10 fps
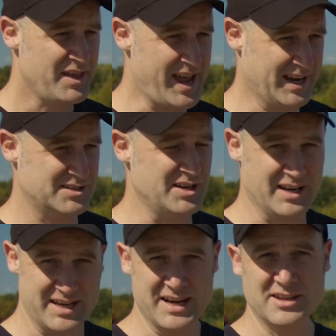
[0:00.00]

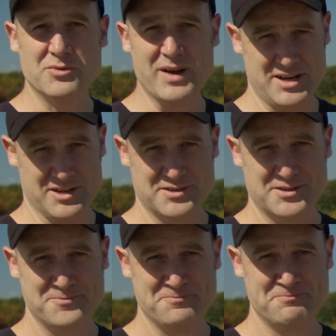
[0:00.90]
accidentally getting the
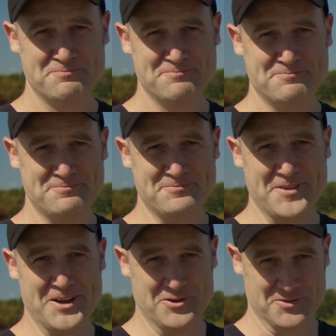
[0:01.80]
radius
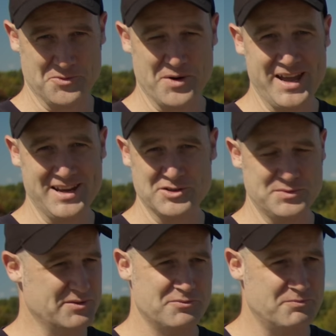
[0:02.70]
along the way, because
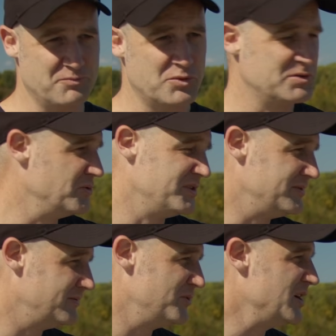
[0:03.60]
we
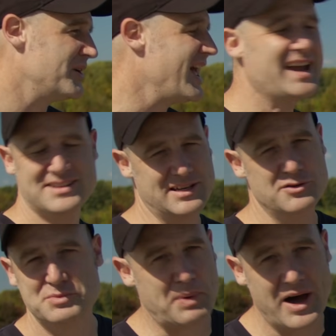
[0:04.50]
don't want to accidentally
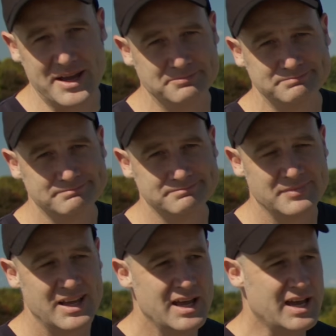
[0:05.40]
use pi.
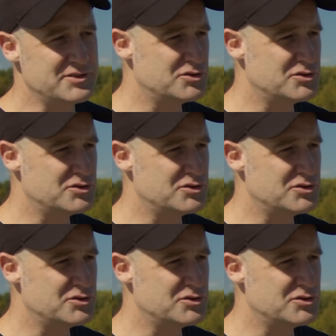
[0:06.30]
And